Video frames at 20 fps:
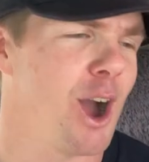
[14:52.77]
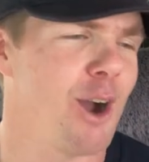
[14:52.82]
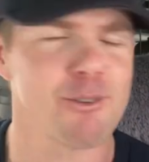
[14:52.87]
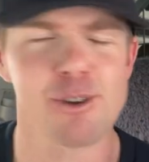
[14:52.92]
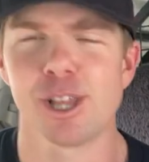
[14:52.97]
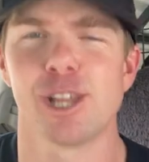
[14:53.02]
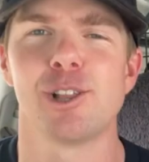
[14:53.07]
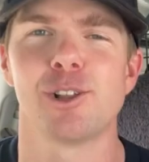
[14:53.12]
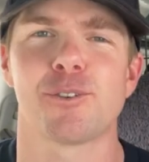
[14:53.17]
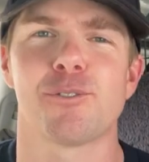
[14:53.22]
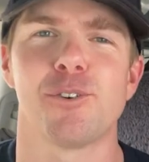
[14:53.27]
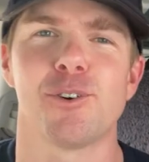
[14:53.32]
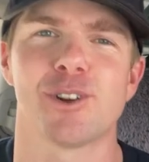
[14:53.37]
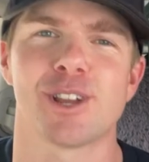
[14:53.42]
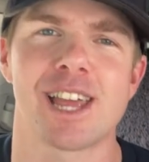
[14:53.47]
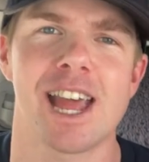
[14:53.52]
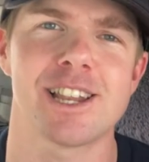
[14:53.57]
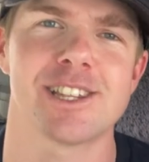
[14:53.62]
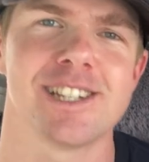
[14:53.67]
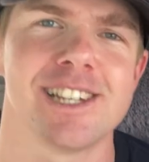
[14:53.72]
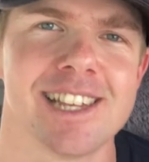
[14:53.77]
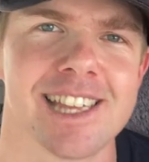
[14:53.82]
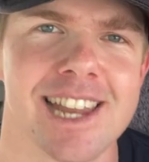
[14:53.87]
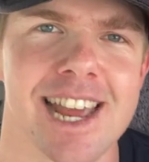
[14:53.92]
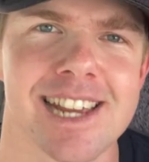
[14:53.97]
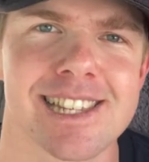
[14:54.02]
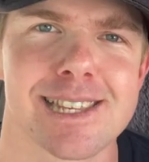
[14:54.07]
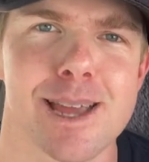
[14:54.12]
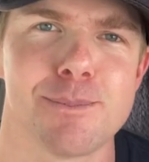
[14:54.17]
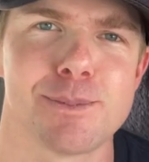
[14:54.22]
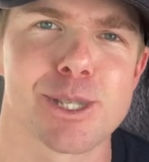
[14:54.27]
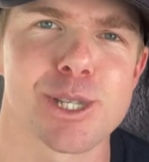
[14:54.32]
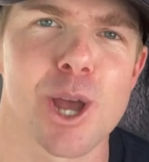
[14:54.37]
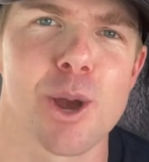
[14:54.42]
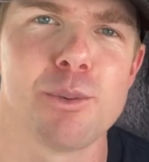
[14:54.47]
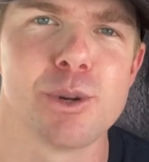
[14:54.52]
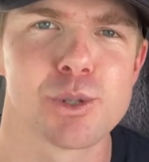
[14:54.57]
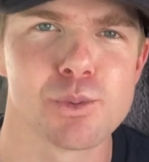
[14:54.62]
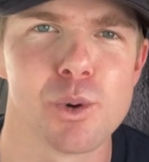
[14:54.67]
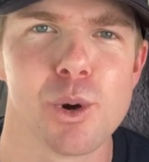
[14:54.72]
I really look forward to catching you in the next
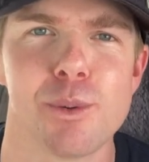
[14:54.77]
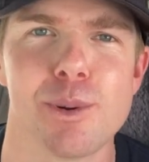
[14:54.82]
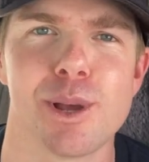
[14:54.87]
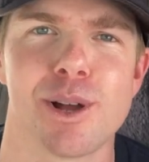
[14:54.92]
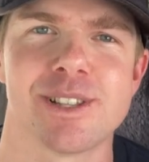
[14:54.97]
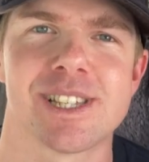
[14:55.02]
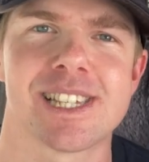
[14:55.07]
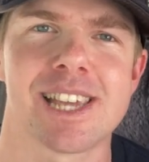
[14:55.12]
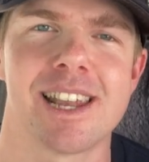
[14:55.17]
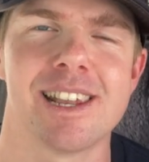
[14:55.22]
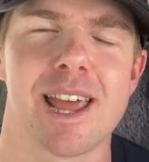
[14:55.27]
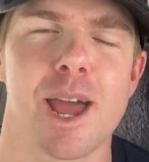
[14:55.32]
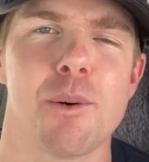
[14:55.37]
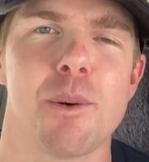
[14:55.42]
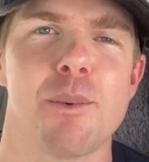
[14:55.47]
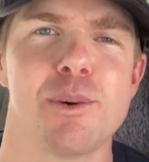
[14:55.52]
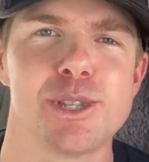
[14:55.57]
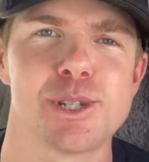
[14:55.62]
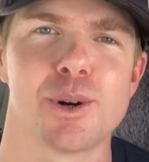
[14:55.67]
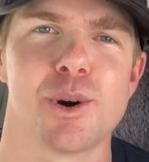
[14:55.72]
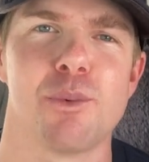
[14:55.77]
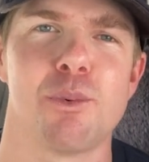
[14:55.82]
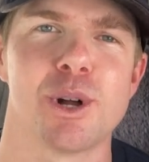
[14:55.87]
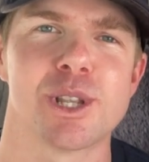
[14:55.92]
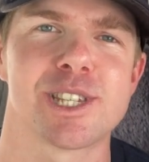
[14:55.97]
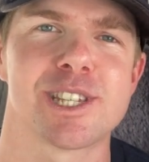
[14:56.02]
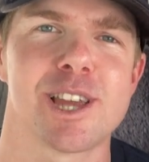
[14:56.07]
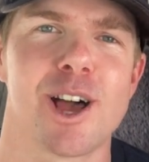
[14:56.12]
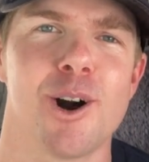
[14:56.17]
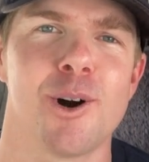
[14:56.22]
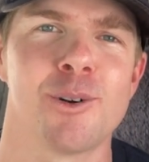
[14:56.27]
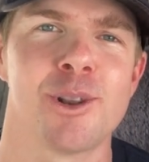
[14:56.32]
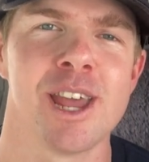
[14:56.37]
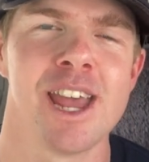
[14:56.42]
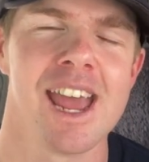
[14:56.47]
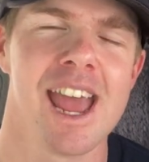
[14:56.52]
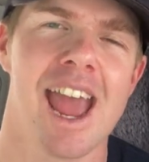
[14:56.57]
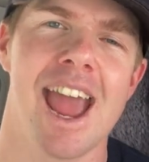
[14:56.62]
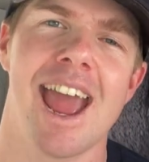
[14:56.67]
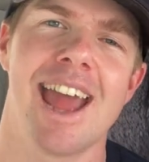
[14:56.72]
episode, which will be on Sunday where we do a what Sold.
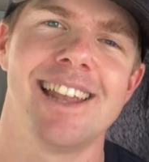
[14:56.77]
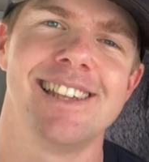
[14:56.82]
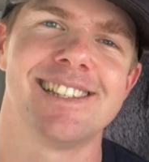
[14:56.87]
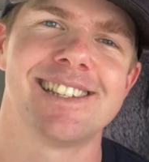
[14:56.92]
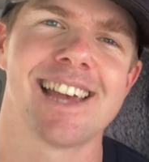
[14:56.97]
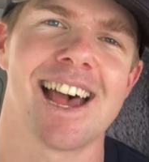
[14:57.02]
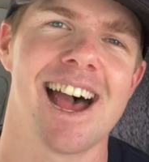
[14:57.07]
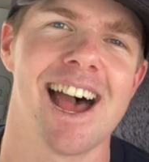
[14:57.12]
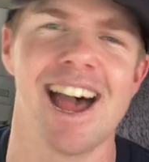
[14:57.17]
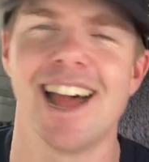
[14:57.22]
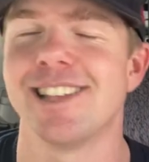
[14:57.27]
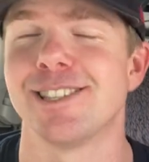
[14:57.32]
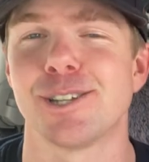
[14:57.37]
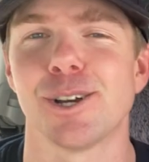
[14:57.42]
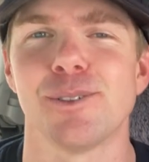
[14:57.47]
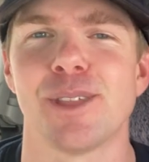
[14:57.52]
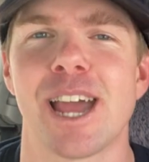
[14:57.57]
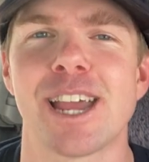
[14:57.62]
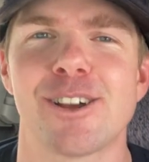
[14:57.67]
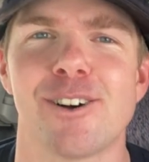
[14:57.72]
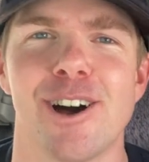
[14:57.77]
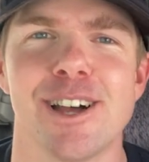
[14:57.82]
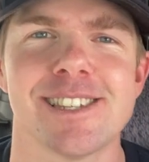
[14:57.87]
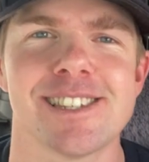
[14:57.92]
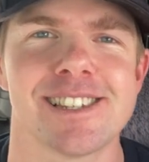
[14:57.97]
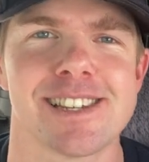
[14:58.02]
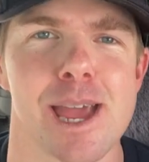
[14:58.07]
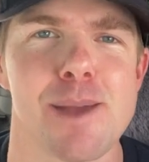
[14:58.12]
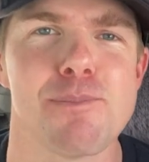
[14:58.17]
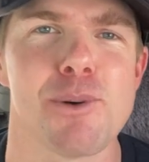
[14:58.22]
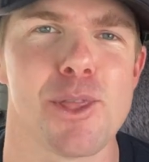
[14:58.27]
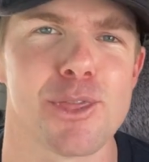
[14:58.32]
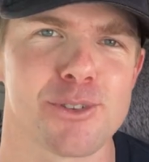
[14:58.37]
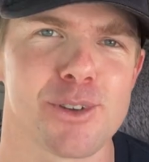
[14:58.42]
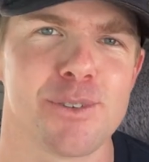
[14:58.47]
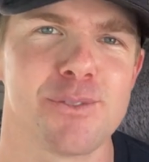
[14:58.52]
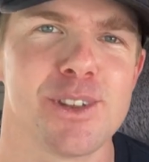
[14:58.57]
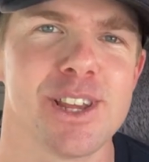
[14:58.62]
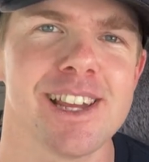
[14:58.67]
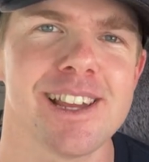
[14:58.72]
And uh, until then, guys, keep on
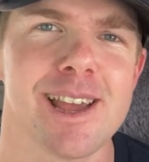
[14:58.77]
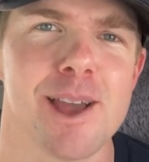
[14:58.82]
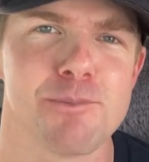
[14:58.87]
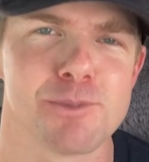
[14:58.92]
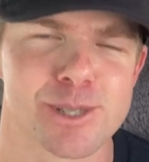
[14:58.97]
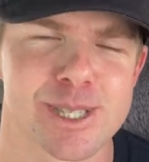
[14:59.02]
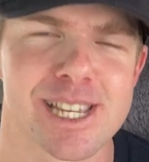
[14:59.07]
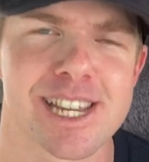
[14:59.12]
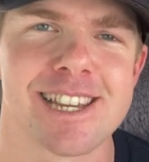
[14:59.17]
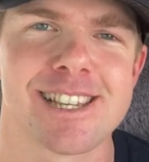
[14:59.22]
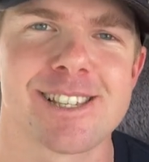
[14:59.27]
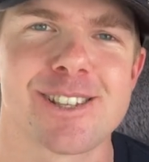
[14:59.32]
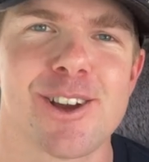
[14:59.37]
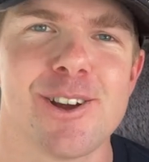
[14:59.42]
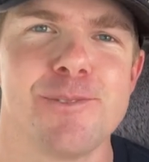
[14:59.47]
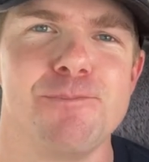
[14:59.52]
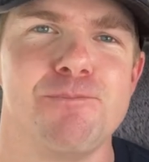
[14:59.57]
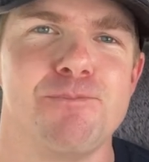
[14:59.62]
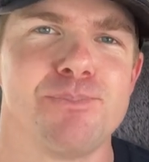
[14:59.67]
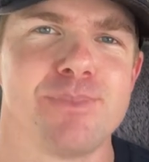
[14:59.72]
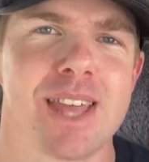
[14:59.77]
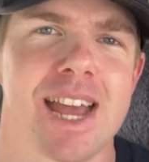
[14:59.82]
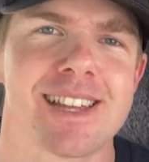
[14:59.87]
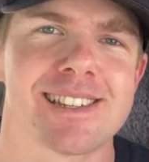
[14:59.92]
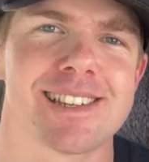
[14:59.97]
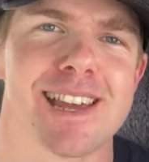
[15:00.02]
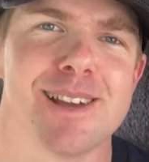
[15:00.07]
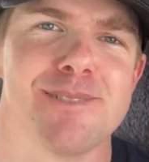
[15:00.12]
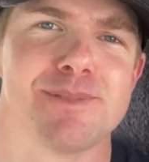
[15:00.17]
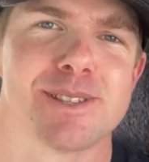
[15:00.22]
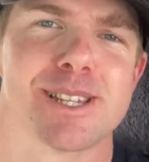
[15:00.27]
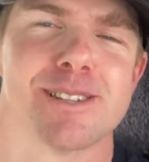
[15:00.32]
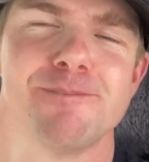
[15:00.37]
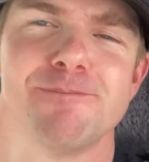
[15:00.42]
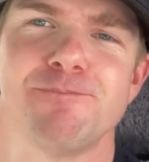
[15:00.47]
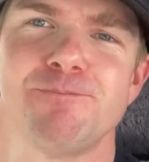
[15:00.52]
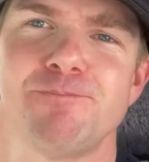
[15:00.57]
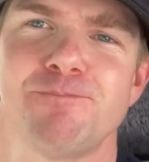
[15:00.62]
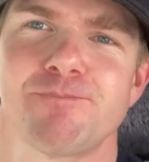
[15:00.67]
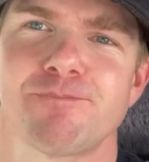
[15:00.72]
thrifting and we'll see you soon. Thanks heaps.